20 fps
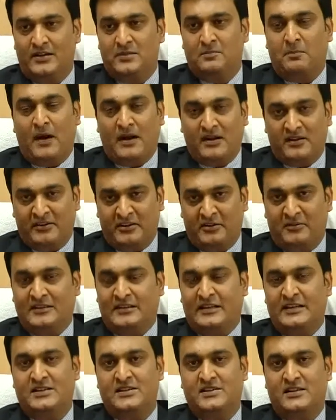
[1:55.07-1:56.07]
in partnering
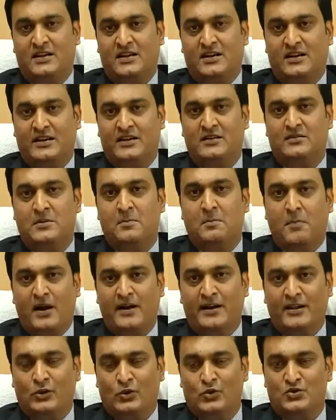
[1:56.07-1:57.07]
with India in
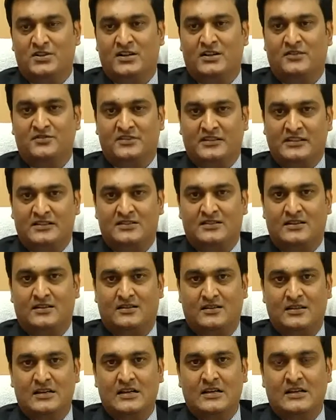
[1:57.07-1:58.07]
imparting those kind of skills that